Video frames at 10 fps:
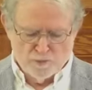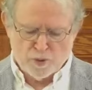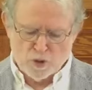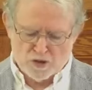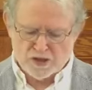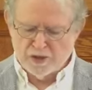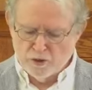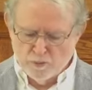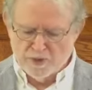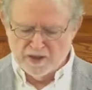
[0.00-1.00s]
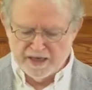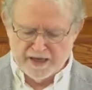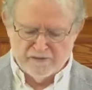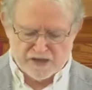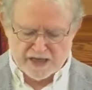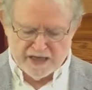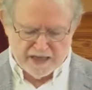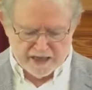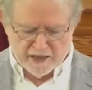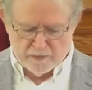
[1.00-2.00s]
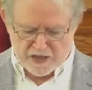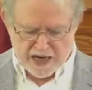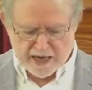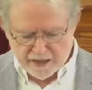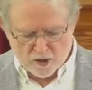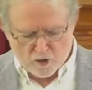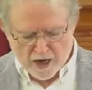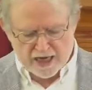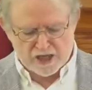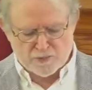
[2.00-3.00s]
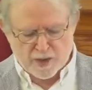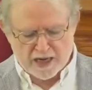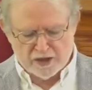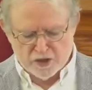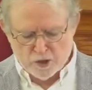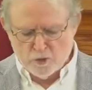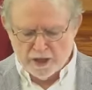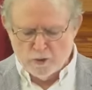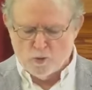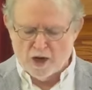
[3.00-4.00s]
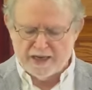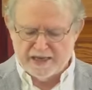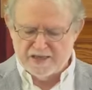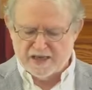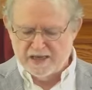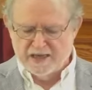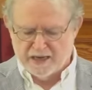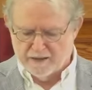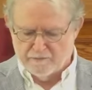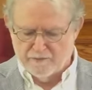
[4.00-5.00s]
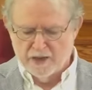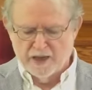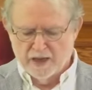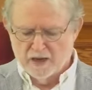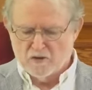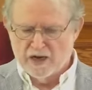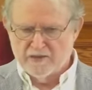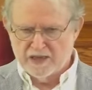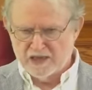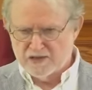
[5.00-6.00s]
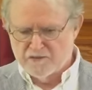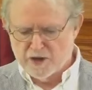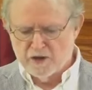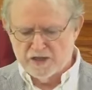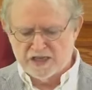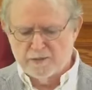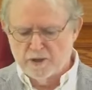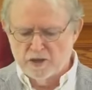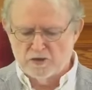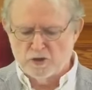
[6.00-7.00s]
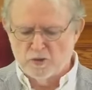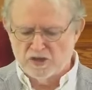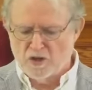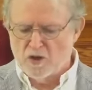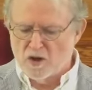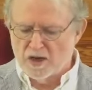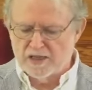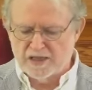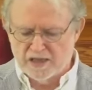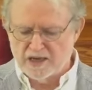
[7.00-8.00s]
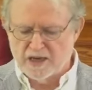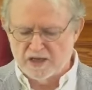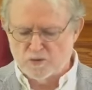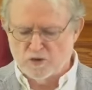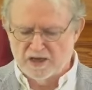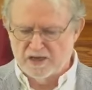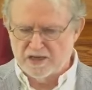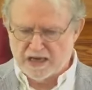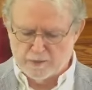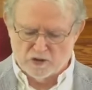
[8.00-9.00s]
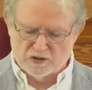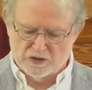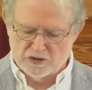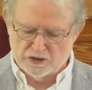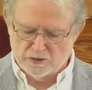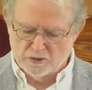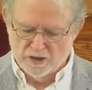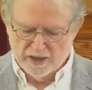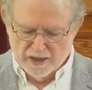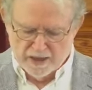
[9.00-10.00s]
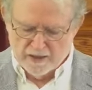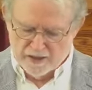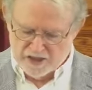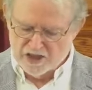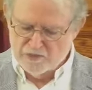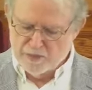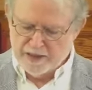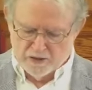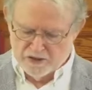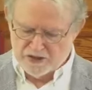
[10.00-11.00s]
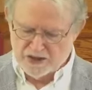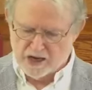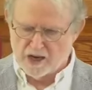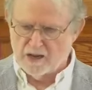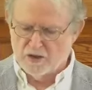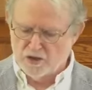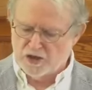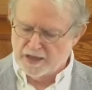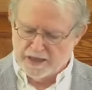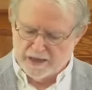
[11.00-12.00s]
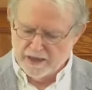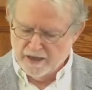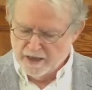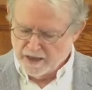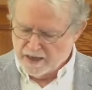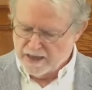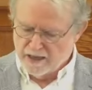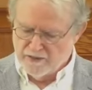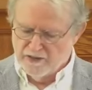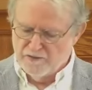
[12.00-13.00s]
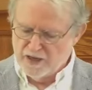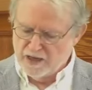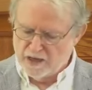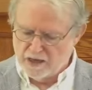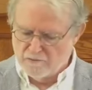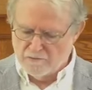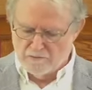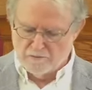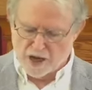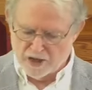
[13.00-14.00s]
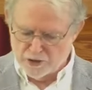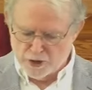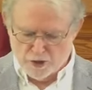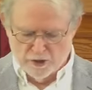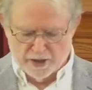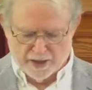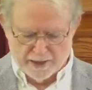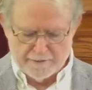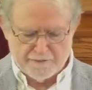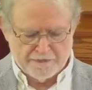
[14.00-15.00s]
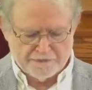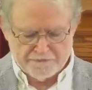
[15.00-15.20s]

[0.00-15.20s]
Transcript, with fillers: The person who believes that he can obtain grace by doing what is in him, right? That's very similar to as long as it does what it is able to do. This is Biel's theology, the Via Moderna,